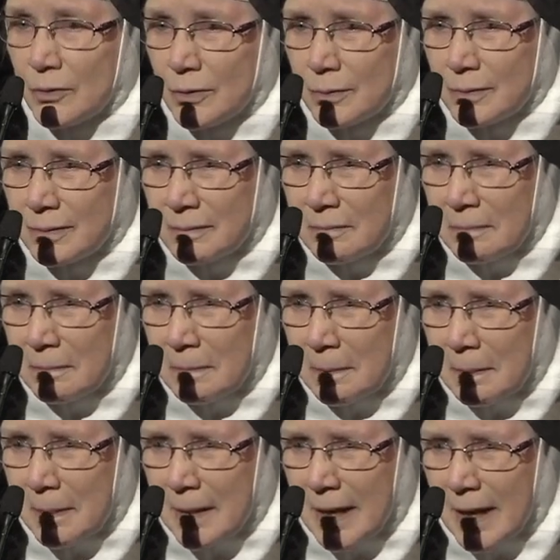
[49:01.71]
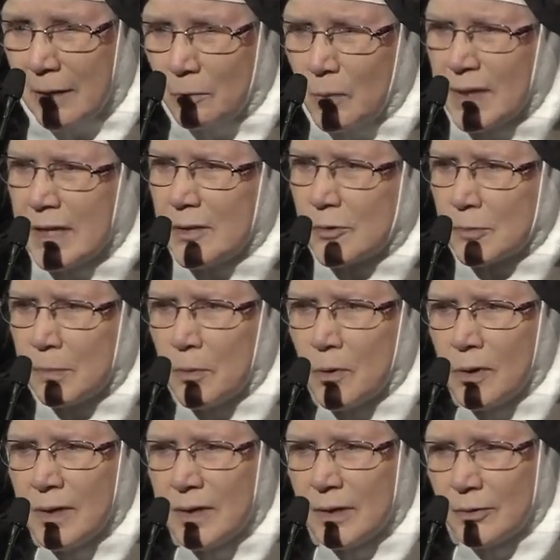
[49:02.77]
you. And when it's
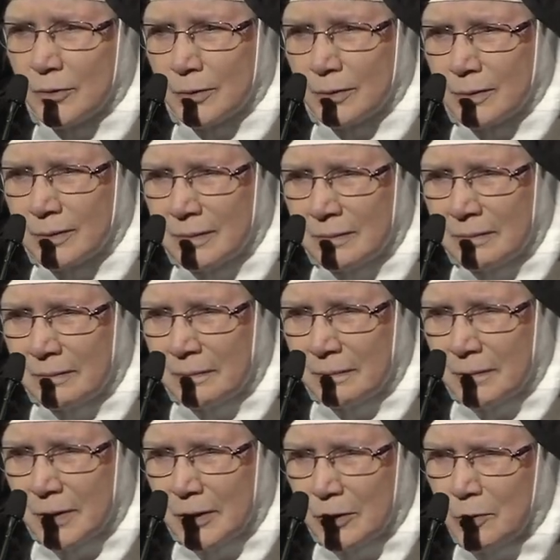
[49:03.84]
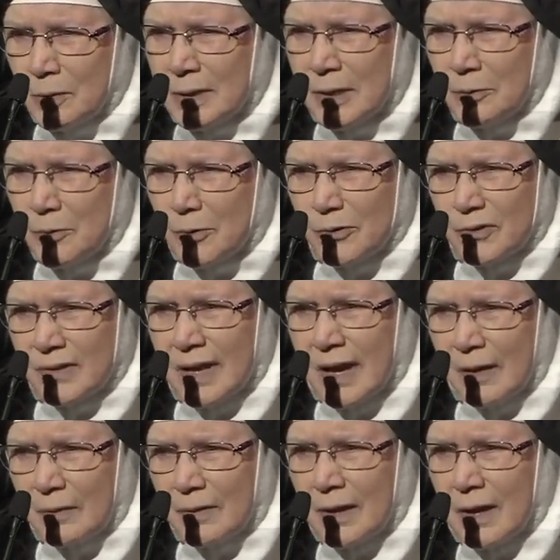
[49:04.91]
born in you, you will
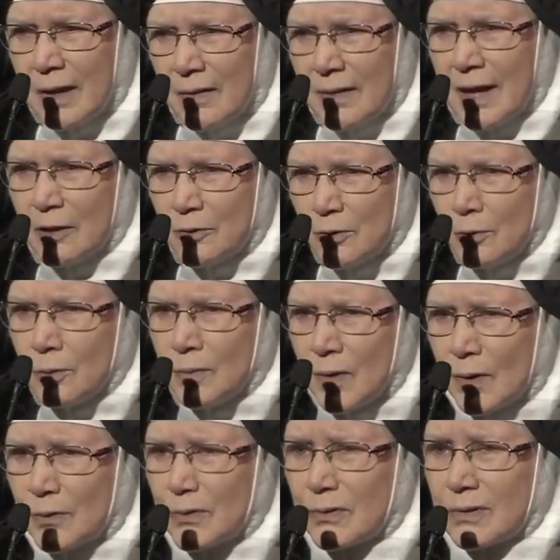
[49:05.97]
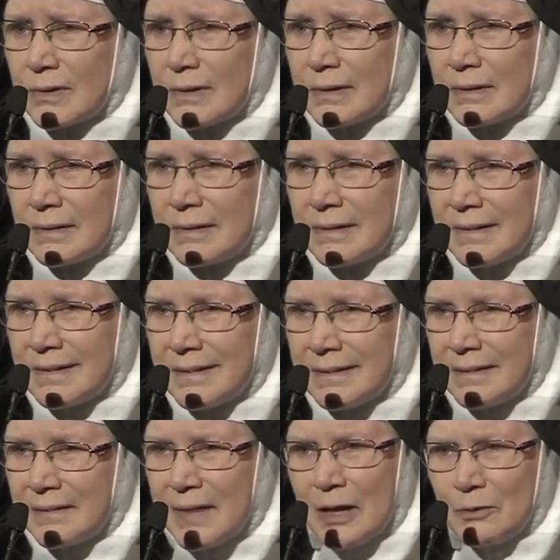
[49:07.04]
understand that newness.
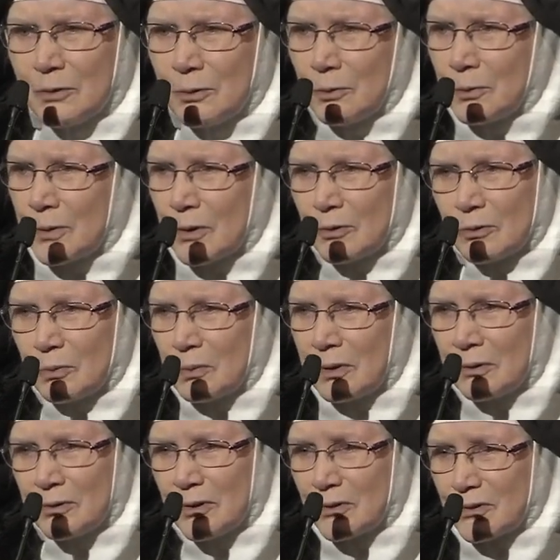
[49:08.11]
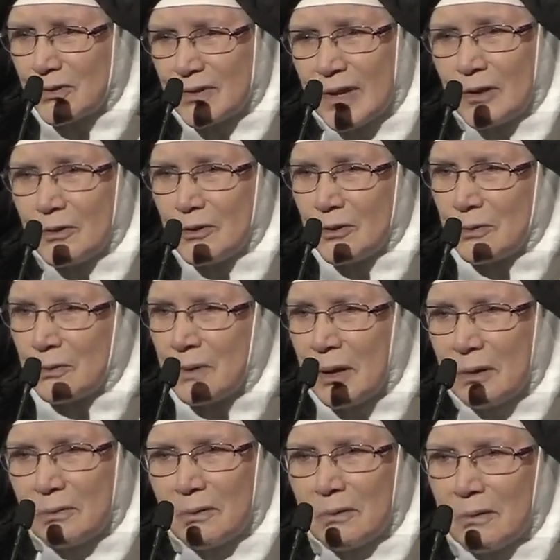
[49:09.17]
That newness will just send you
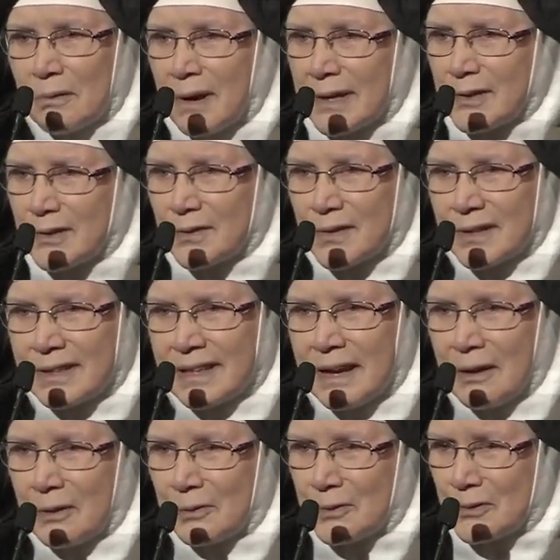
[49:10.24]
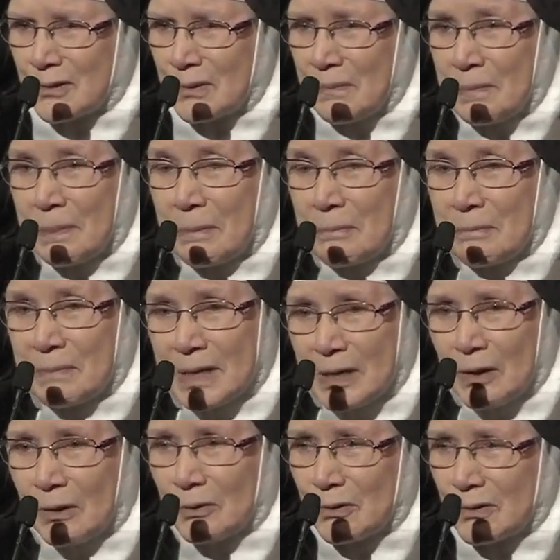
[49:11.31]
right to the clouds,
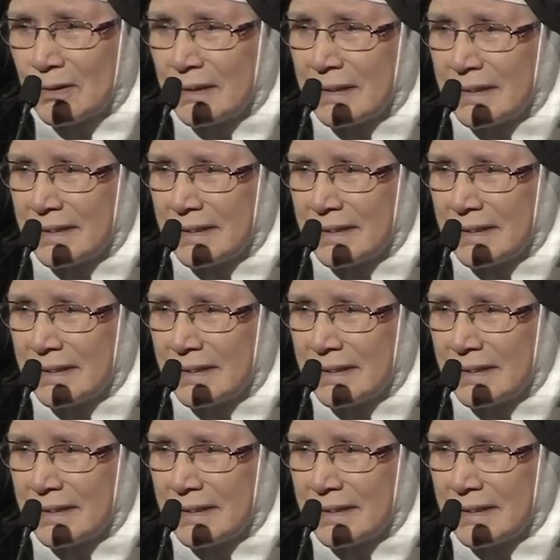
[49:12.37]
because